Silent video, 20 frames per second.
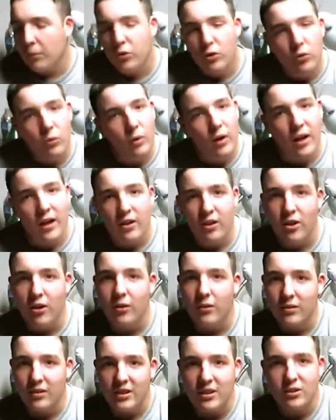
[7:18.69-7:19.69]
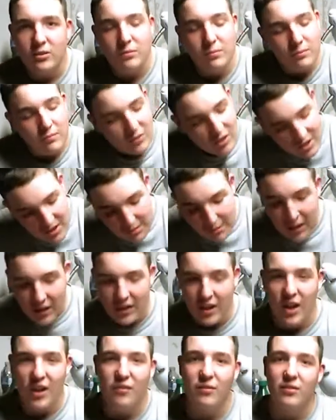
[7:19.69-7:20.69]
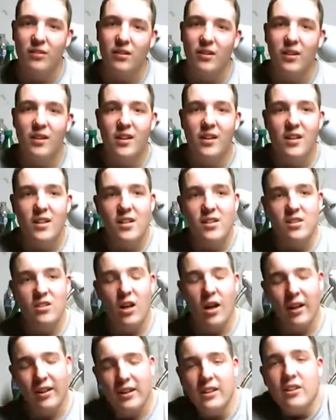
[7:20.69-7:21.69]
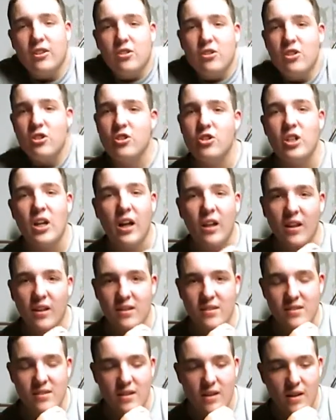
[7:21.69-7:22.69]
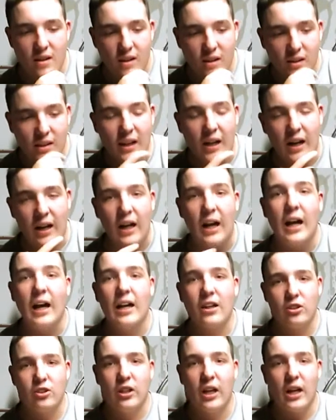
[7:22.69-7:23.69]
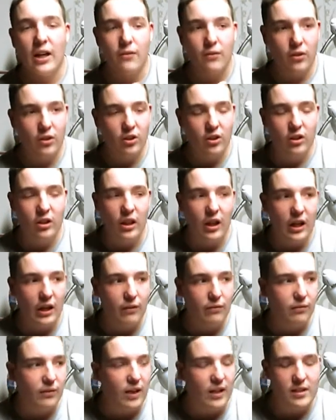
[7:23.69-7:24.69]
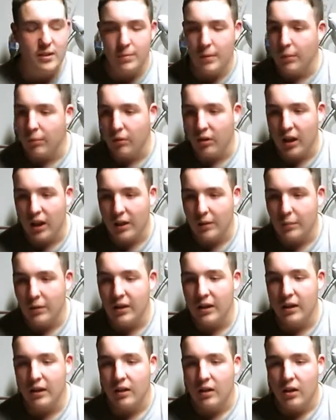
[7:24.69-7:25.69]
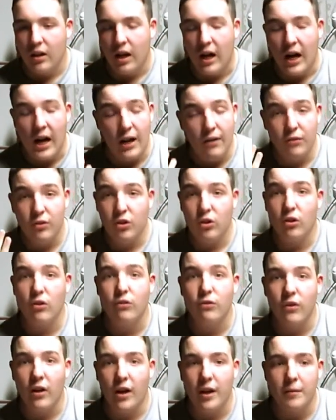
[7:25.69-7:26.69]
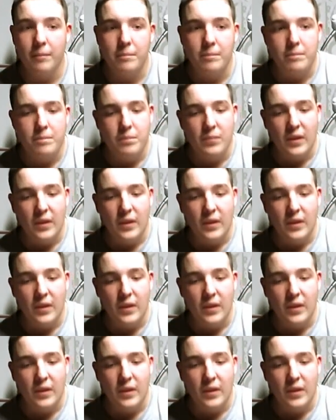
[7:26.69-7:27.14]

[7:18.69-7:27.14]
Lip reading: I'm doing what I do. This is my life. So I think they're just jealous that I actually have a good life. Lots of people like me. I have a girlfriend.